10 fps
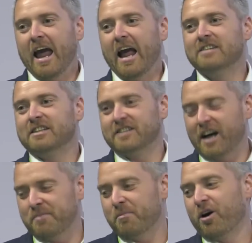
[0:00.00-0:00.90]
It's a
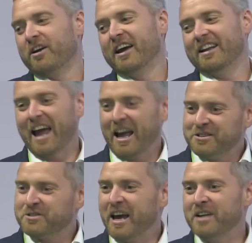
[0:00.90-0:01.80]
tight market,
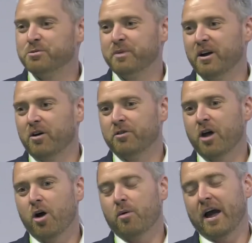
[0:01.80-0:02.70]
as we all
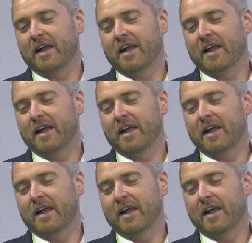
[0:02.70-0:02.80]
know,